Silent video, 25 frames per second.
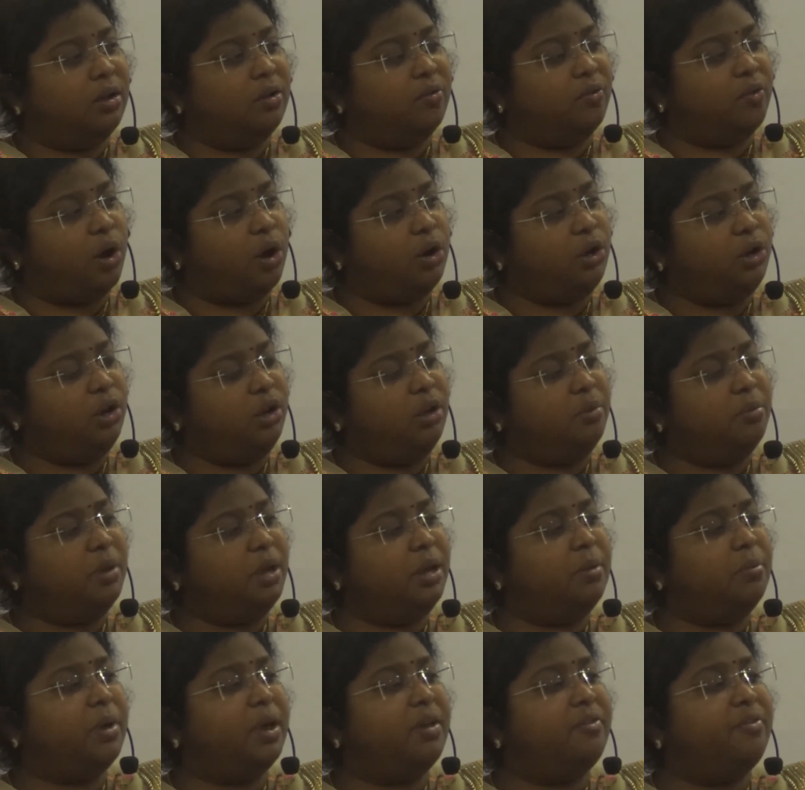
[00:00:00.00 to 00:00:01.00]
What do you
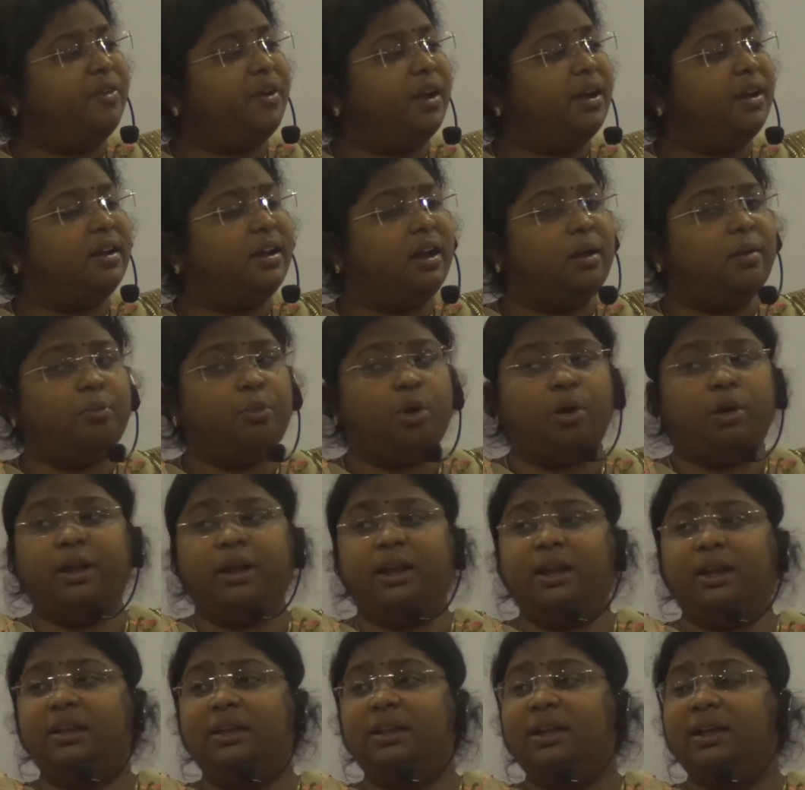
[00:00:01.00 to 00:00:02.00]
mean by federal
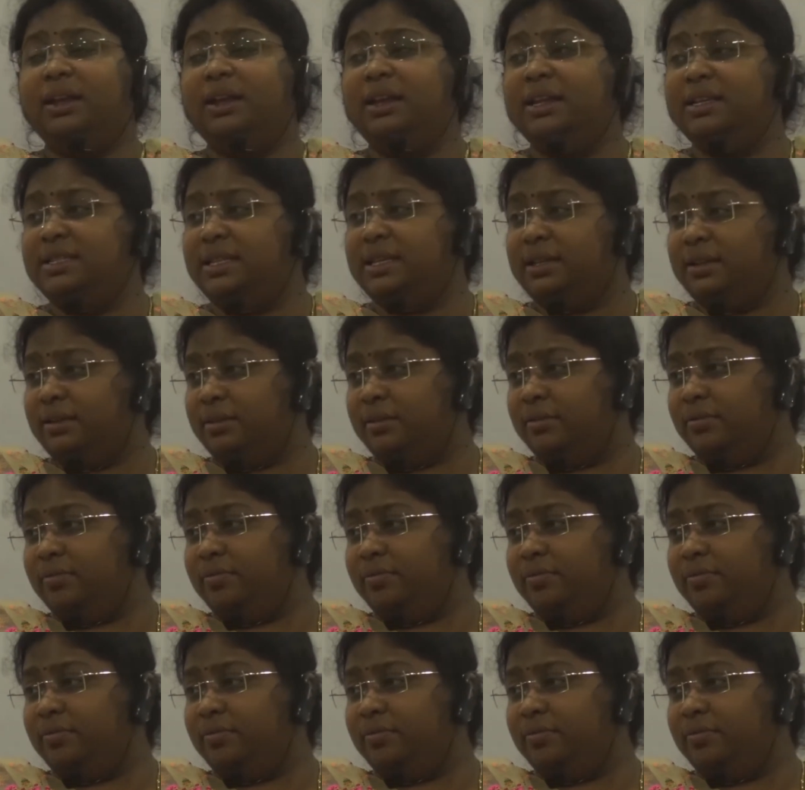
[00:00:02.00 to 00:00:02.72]
model? Listen.